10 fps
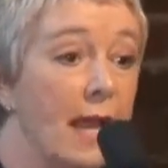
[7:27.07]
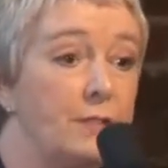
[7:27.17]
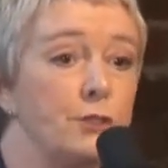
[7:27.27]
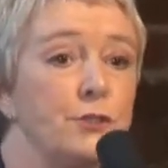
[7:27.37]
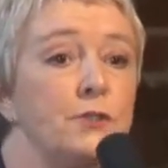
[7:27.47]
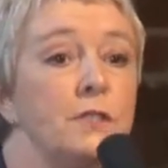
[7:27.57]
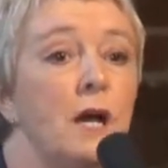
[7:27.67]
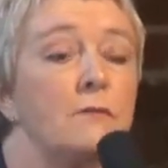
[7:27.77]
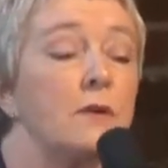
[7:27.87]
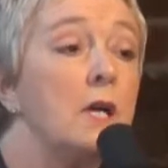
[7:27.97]
And sure
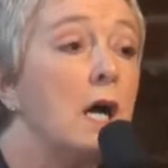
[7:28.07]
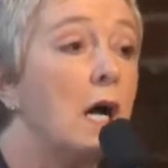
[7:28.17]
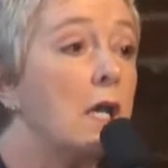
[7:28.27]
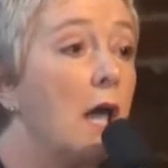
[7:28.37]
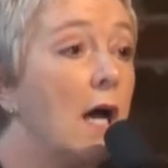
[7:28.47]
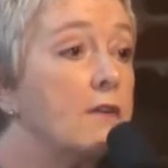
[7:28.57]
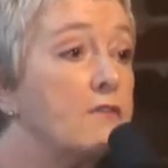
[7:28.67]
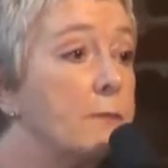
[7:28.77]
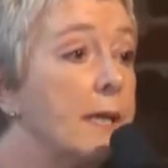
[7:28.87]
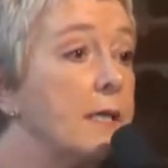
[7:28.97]
enough, a lot
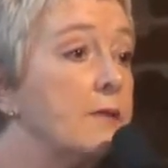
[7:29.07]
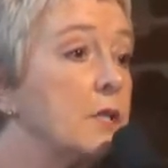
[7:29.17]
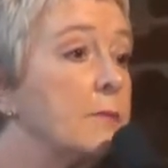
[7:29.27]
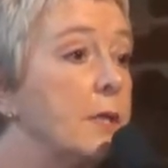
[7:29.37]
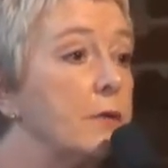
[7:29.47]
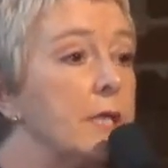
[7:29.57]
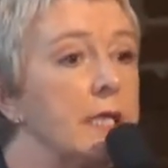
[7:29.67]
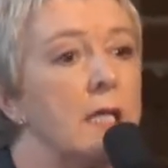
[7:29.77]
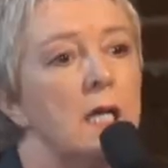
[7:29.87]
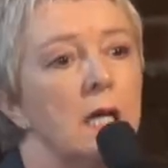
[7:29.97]
of men in the
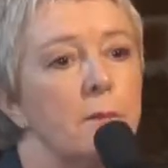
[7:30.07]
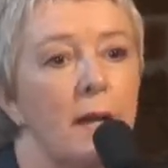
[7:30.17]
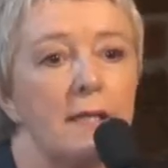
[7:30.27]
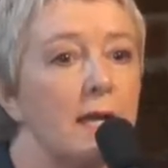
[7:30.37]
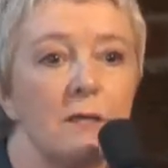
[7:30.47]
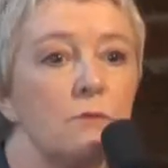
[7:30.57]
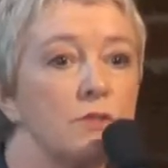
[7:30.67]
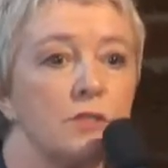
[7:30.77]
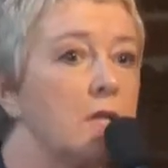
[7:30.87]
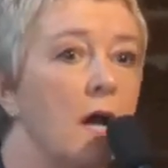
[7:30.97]
community, my name
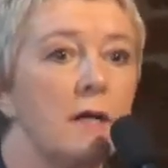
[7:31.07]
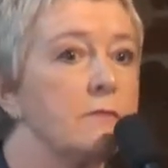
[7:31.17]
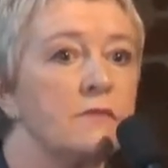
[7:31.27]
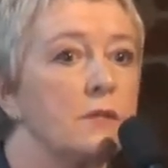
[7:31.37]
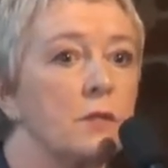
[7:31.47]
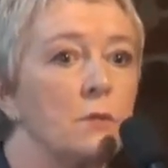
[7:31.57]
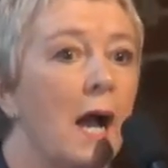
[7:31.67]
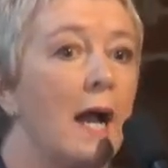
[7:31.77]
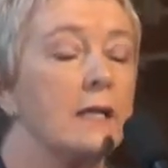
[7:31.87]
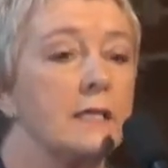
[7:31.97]
was not very
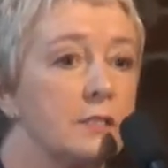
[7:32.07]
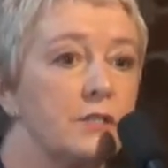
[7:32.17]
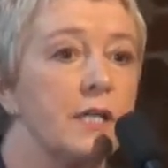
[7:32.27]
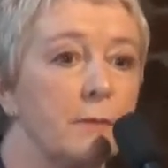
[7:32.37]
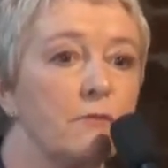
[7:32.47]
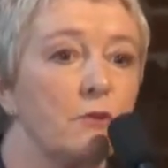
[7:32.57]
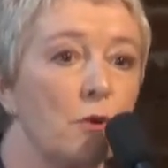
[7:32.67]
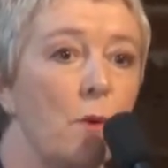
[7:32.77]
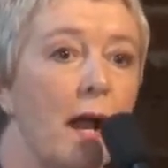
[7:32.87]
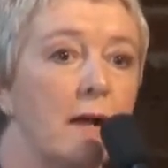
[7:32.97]
highly esteemed
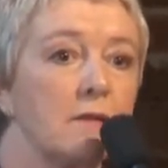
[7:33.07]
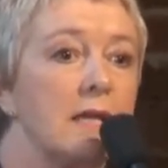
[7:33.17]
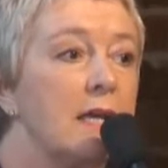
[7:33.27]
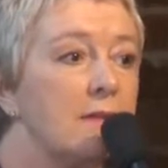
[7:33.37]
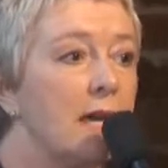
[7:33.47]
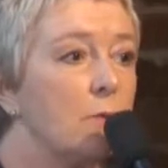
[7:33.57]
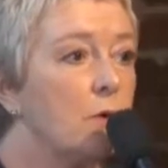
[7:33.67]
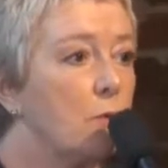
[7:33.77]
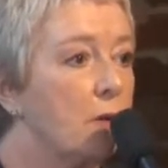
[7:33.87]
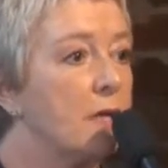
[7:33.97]
for a while. They
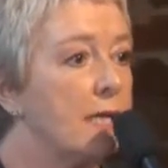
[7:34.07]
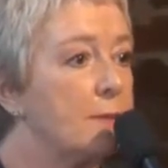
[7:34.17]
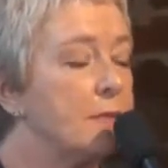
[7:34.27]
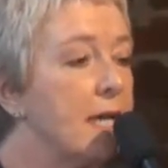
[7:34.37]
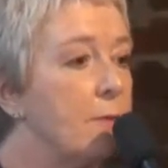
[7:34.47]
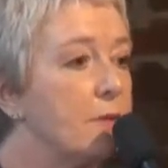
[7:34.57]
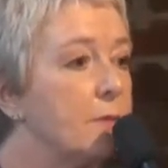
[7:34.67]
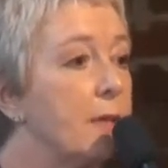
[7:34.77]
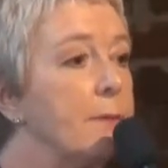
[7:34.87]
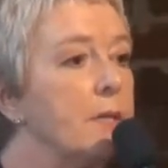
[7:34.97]
were really upset
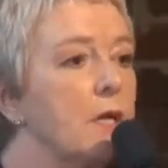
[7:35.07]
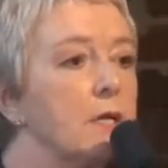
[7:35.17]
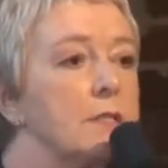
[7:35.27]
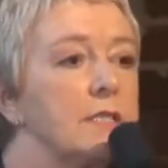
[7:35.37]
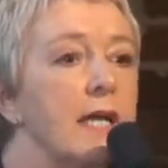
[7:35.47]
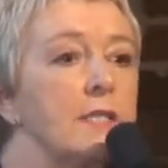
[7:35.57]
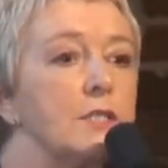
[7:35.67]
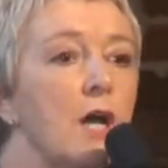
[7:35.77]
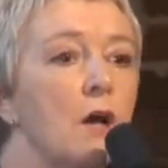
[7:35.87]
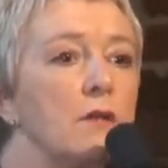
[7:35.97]
with me because they
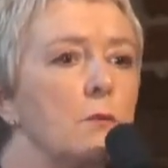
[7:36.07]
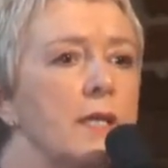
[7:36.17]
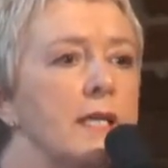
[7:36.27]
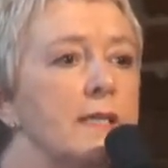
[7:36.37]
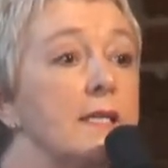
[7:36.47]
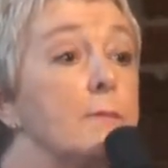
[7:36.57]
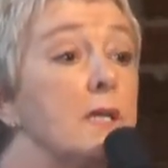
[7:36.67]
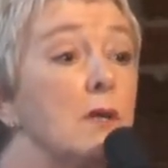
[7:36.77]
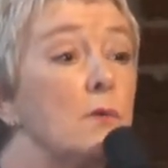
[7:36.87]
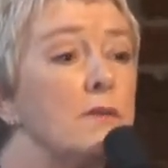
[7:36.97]
saw that we needed it.
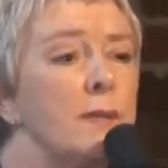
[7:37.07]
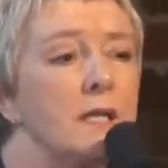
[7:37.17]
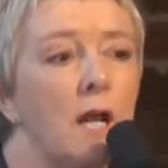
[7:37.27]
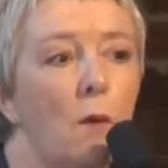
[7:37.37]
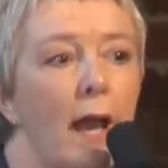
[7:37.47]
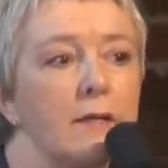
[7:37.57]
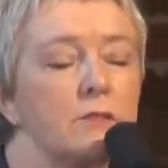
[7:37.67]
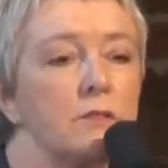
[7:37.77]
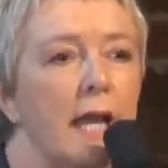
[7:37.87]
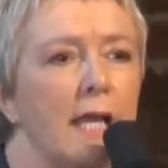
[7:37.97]
But it would have been a
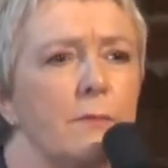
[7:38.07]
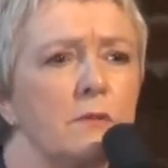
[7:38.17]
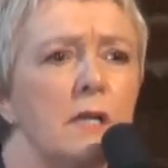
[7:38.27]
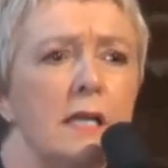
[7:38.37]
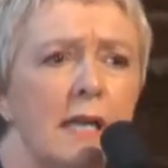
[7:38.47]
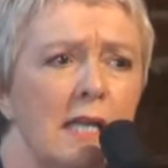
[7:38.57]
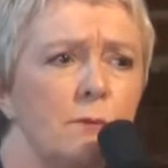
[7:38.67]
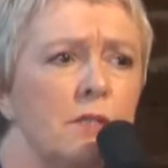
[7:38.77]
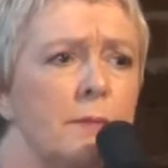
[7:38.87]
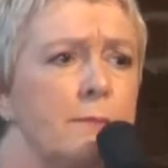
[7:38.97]
coaxial cable, and
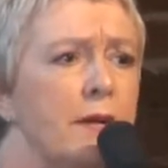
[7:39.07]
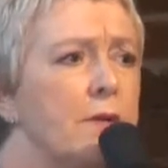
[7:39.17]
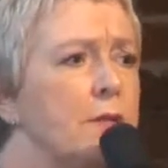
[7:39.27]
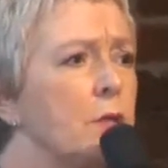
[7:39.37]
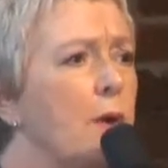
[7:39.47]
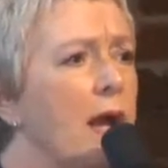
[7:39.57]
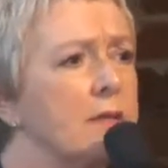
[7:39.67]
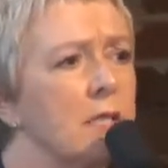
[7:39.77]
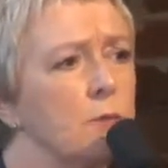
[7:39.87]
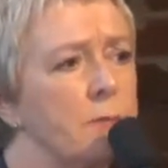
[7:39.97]
it would have been buried in the
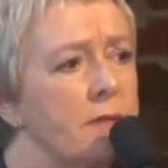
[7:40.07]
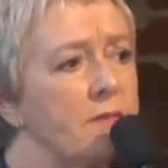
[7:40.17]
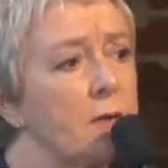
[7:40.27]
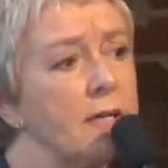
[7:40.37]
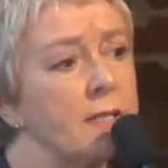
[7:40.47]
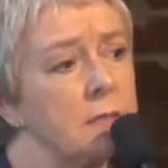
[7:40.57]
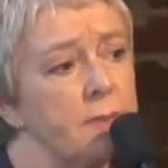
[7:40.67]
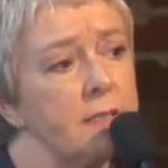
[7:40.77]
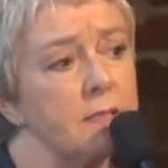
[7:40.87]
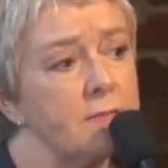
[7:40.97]
ground, and it would have been very
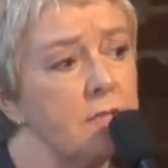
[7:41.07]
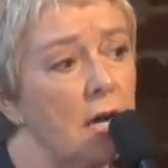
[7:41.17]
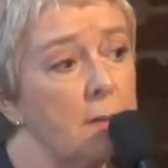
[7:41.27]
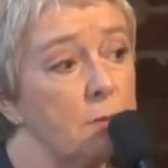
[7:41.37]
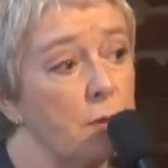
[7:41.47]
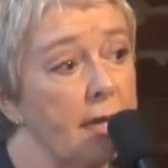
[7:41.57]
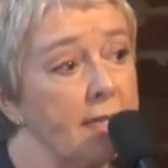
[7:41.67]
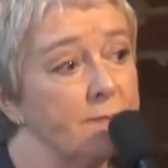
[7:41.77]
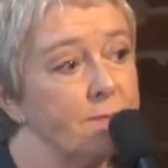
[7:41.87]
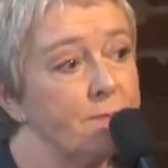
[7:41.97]
expensive to
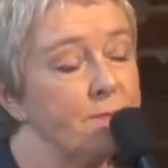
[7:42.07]
upgrade.